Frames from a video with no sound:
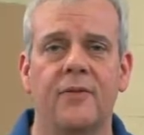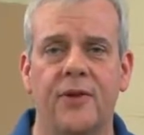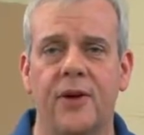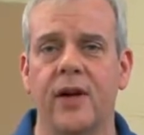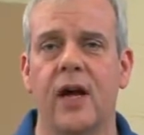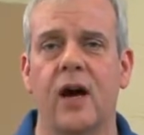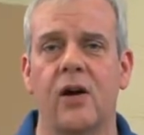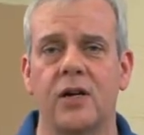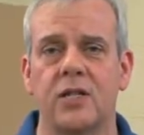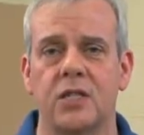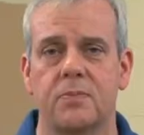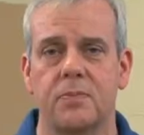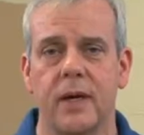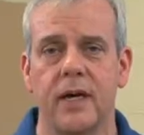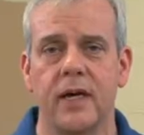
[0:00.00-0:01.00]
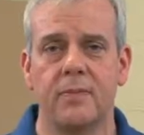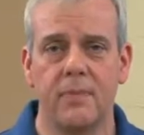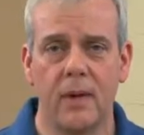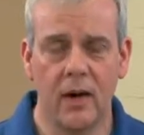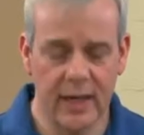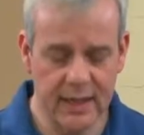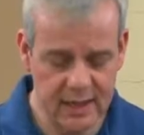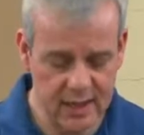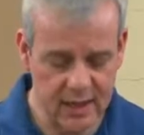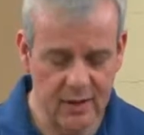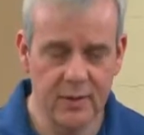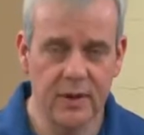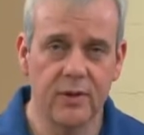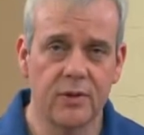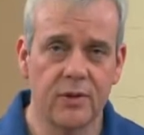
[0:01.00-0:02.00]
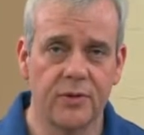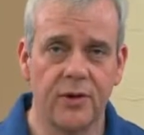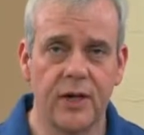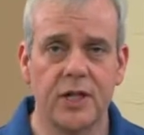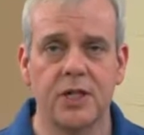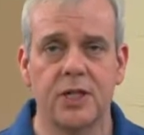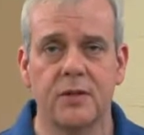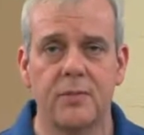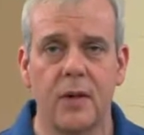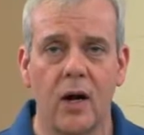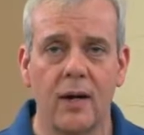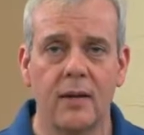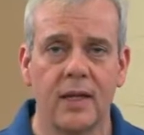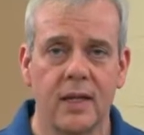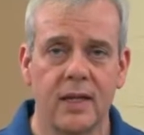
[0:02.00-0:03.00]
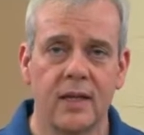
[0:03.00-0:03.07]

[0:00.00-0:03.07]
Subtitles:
a very high speed might, with all the friction, might